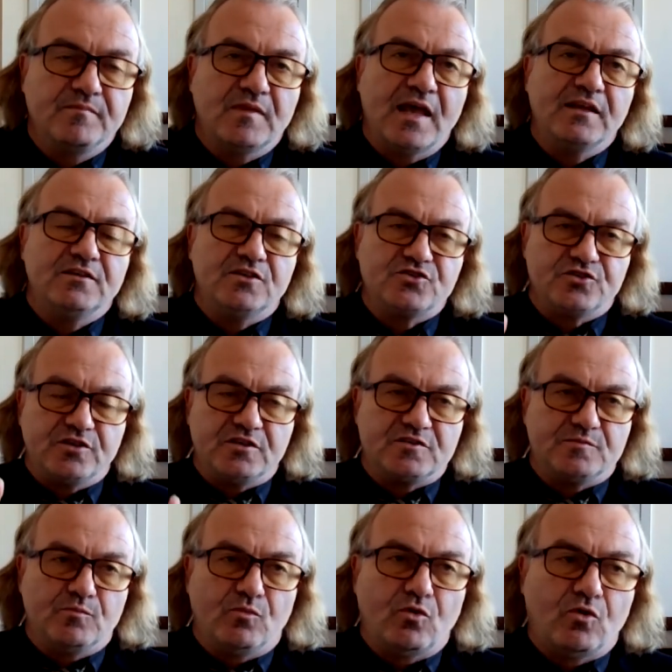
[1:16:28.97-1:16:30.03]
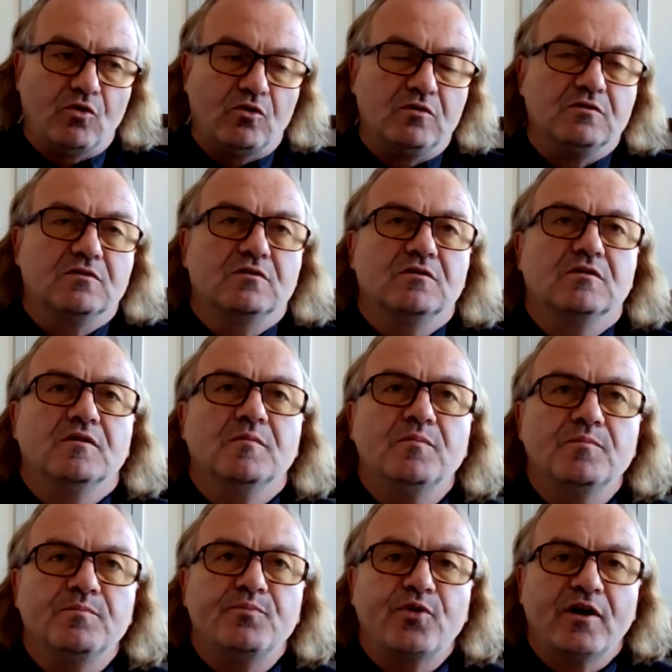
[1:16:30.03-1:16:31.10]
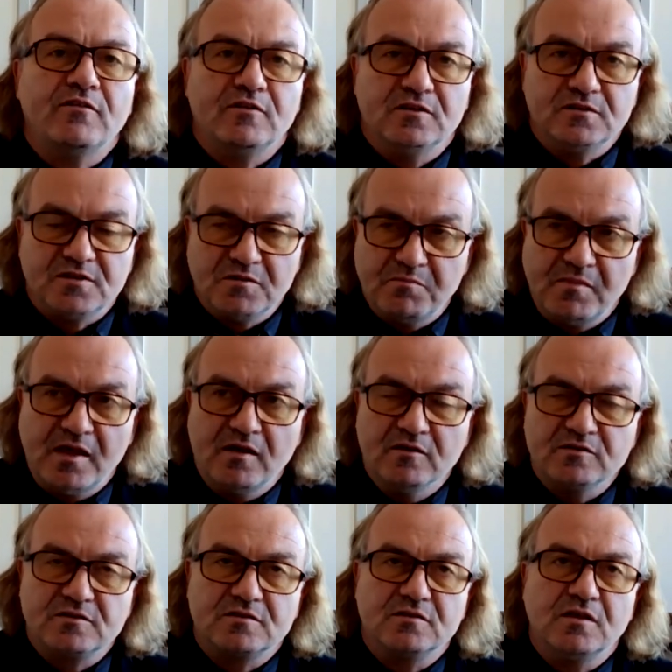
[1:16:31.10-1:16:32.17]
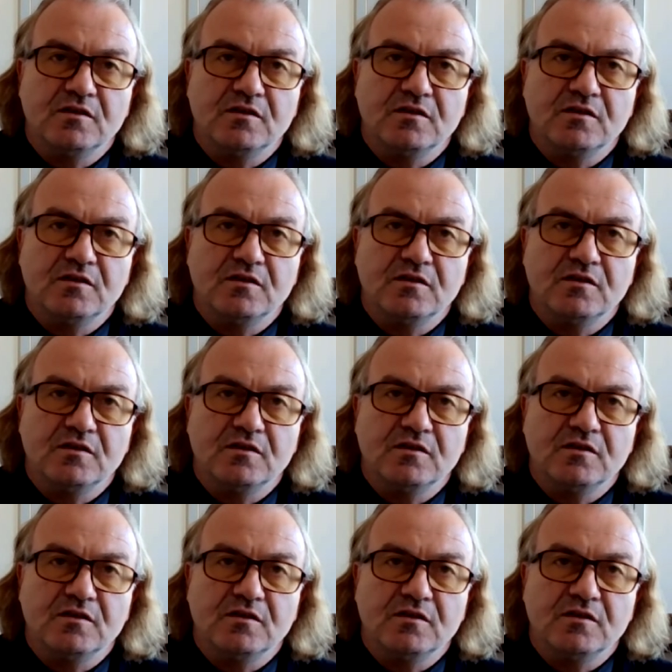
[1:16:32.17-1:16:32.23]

ADHD is more prevalent in males